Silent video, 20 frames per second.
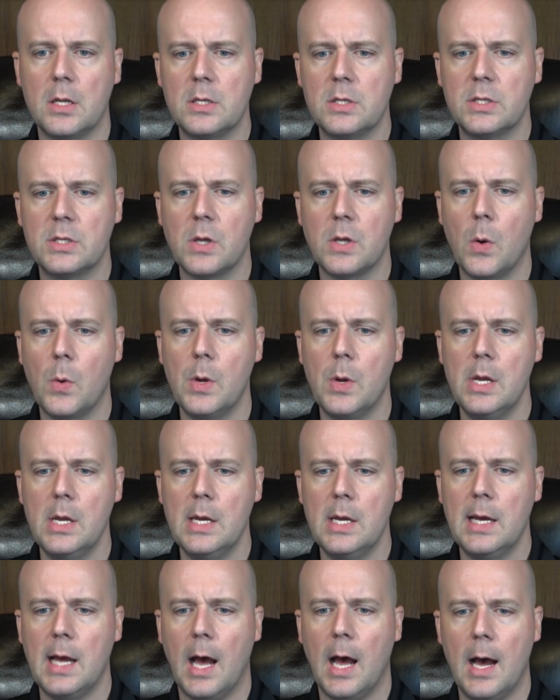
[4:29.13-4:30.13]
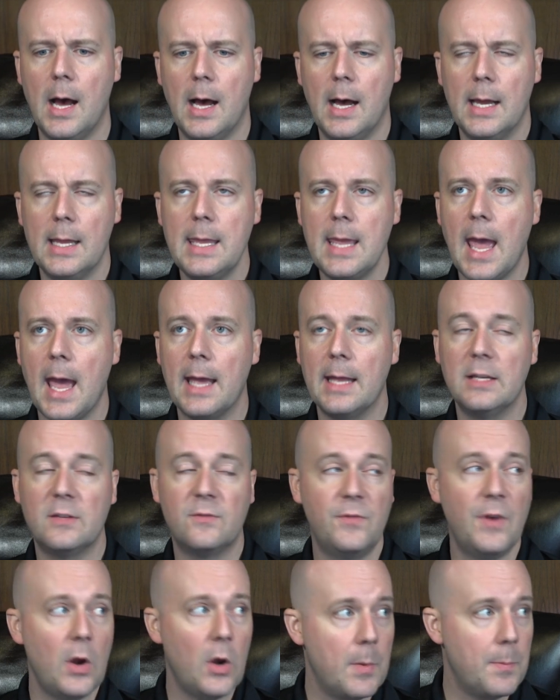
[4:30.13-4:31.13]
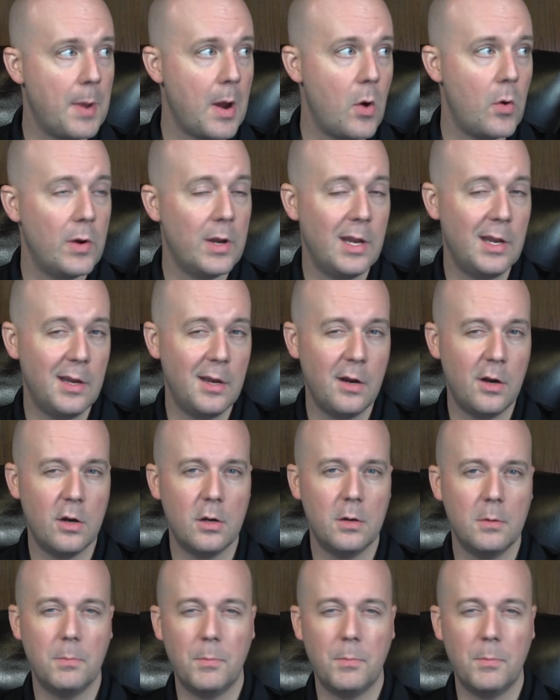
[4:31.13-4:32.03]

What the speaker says: So, yeah, it's very barren in here,